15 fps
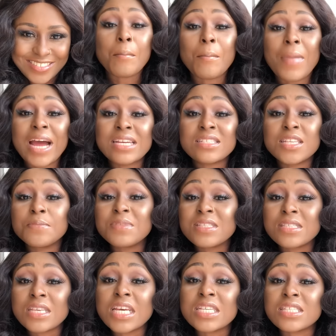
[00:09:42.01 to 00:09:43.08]
My tip
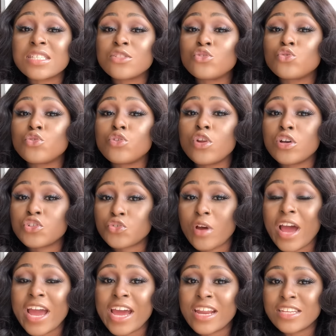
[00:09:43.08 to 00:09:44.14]
6, do not
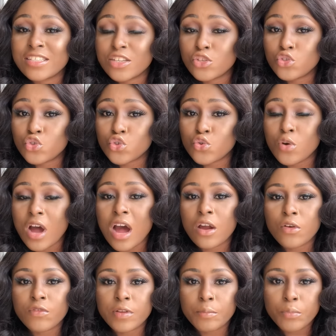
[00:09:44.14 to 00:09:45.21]
try anything too out
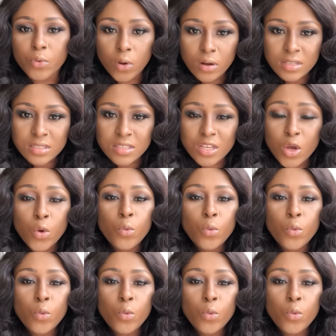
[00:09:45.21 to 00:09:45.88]
of the box